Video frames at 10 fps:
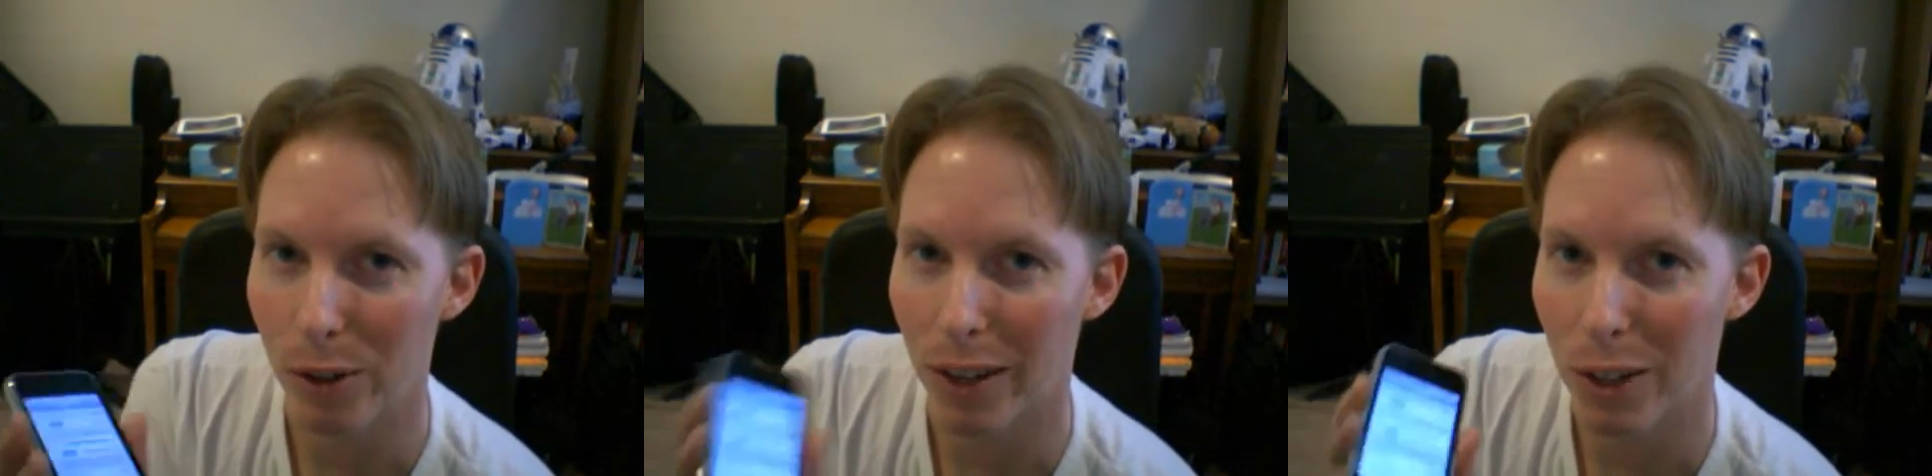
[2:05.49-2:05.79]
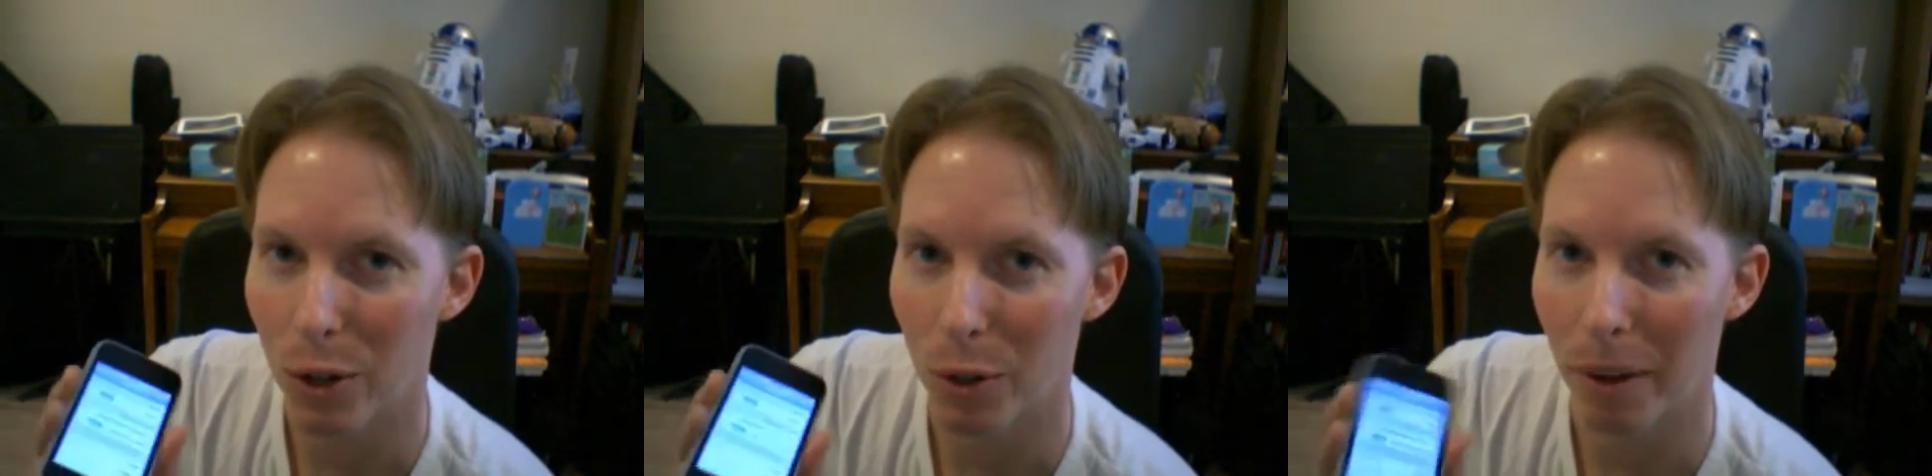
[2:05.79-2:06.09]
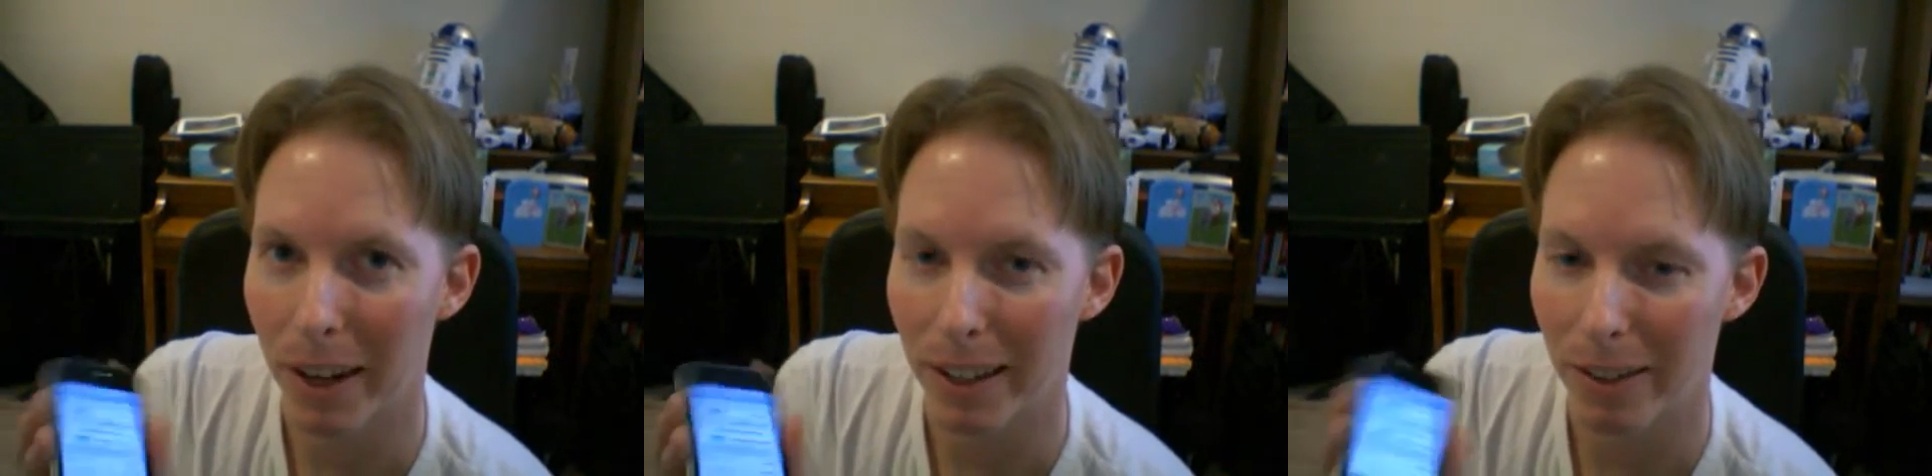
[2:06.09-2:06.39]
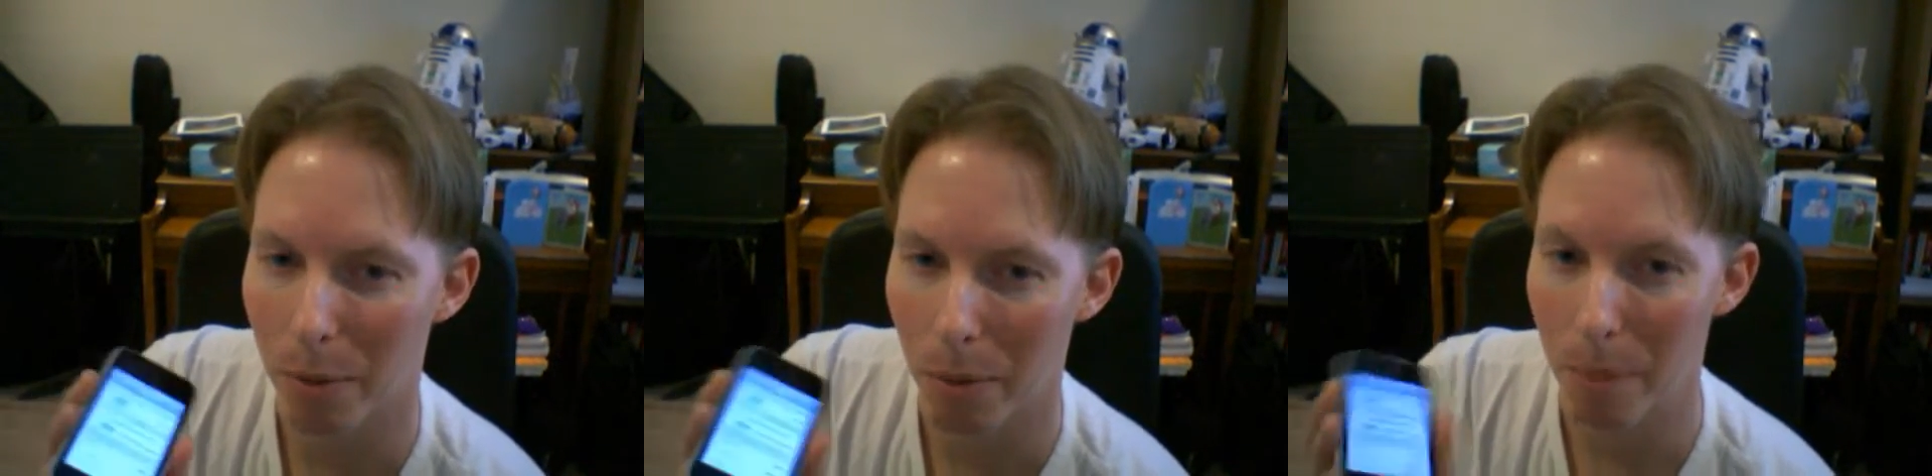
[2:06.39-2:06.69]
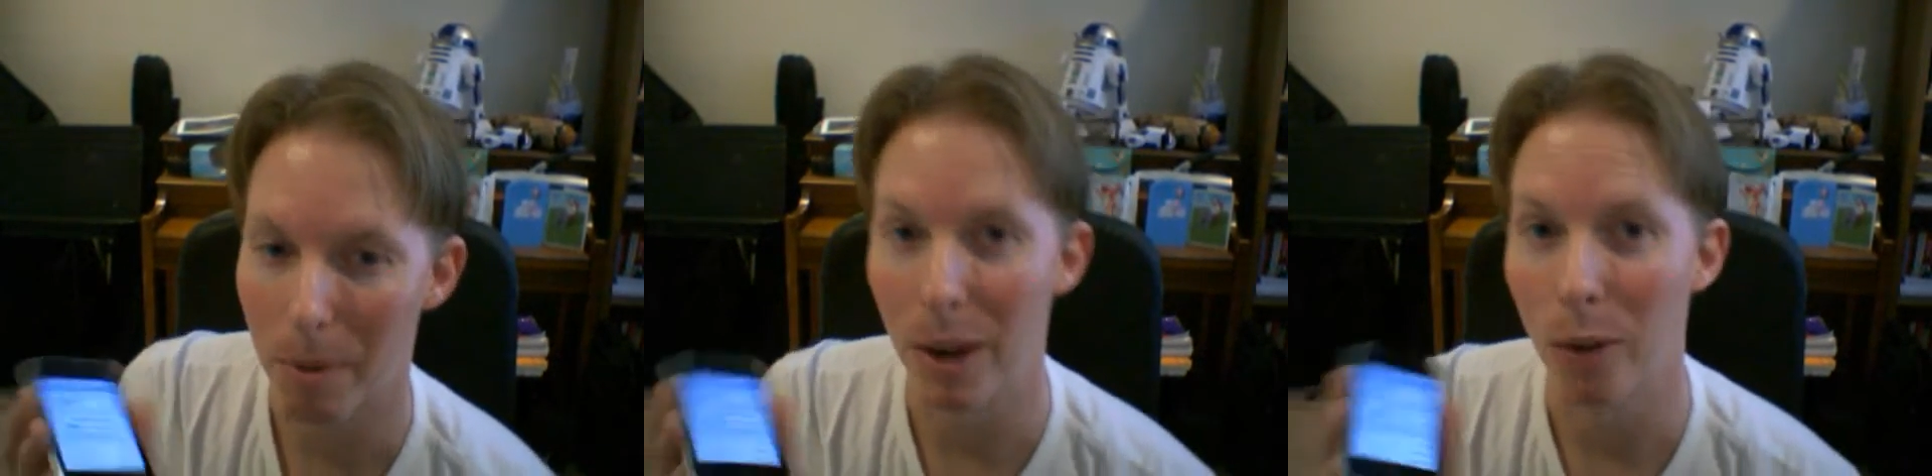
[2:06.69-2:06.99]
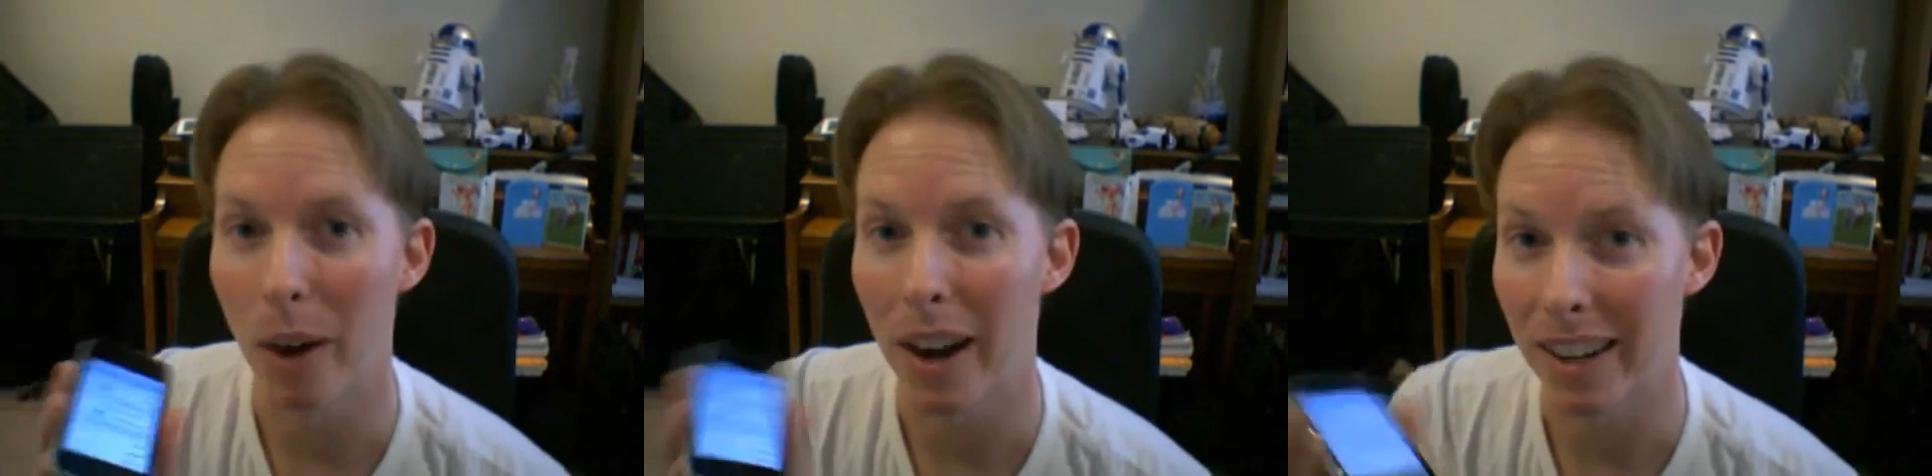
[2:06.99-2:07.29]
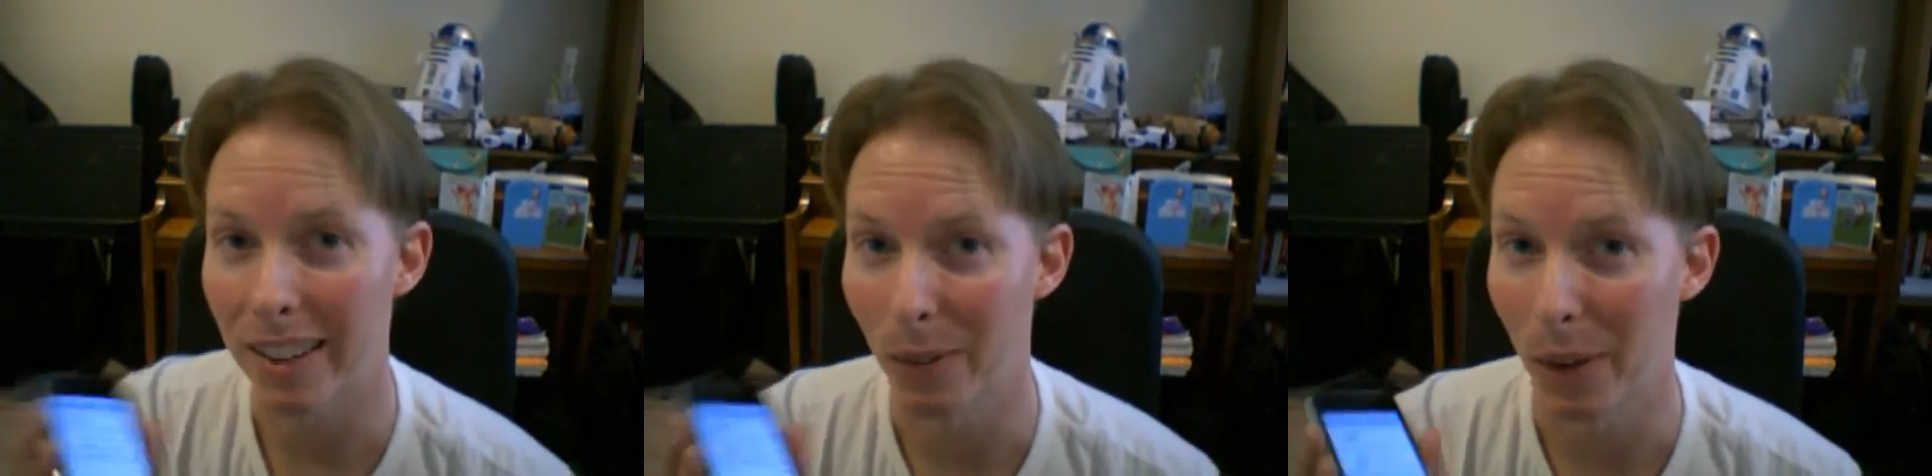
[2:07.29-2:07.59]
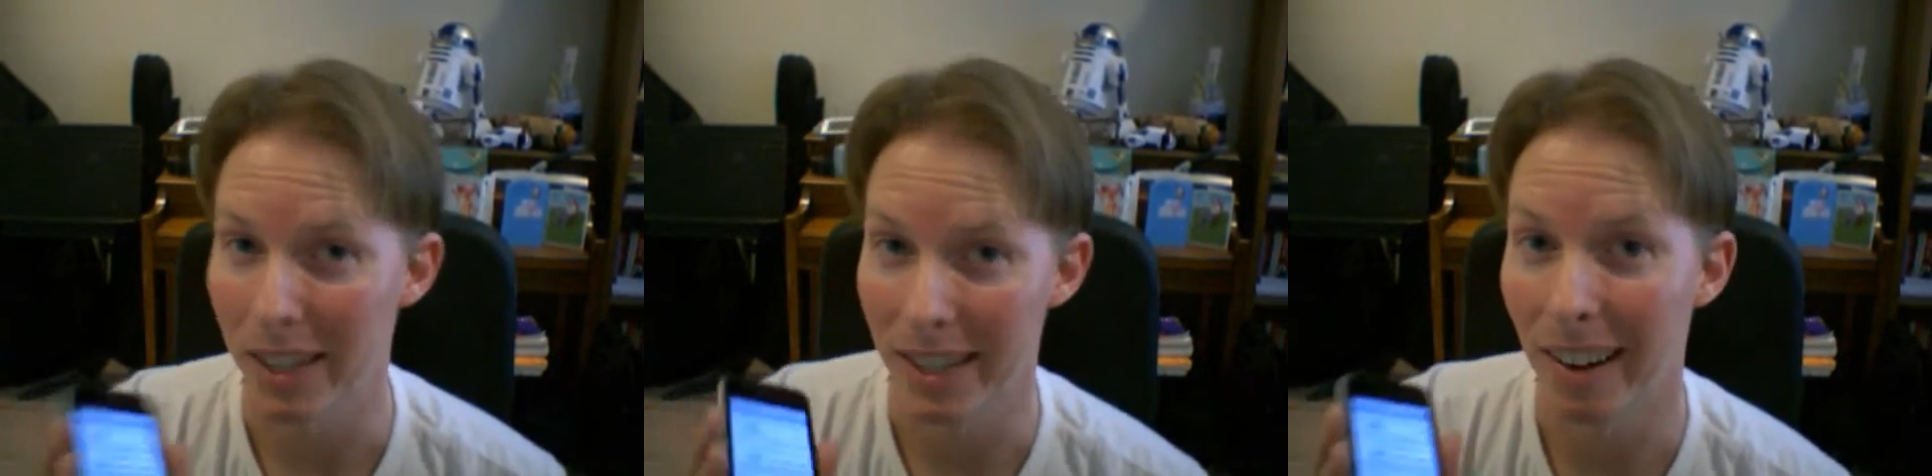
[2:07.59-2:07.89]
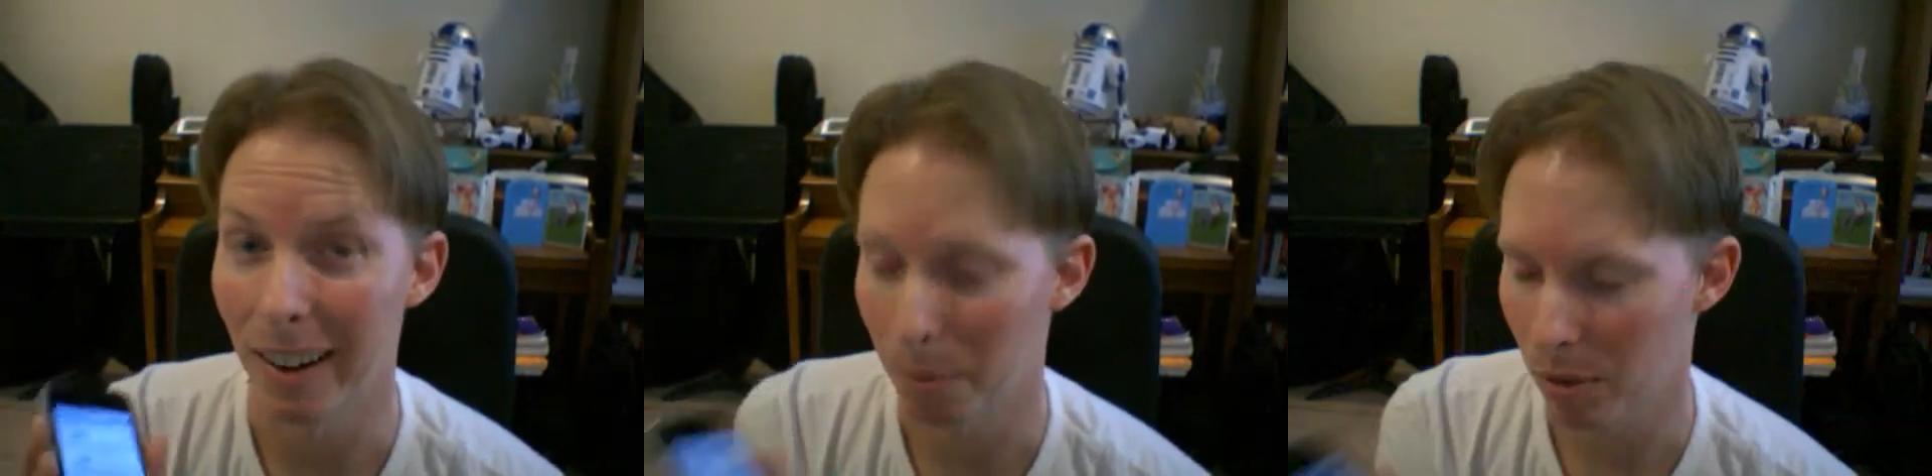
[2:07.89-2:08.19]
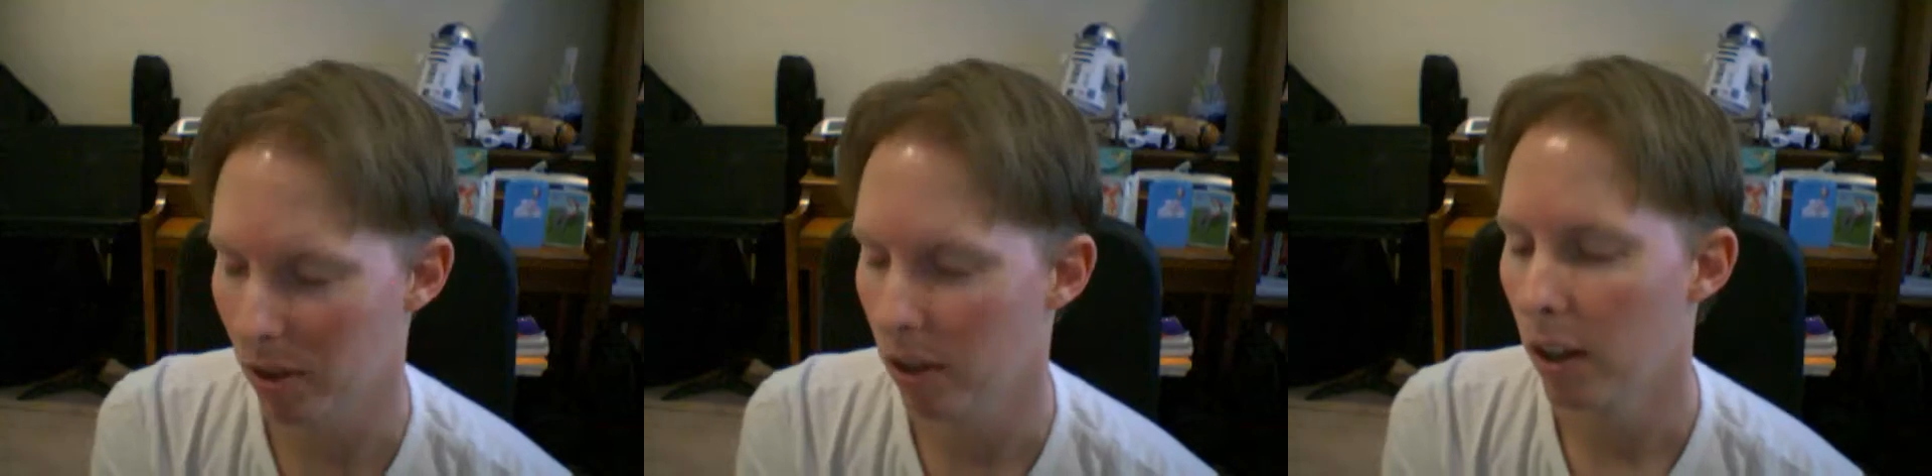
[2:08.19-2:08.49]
of us who make a living by being quiet at the right times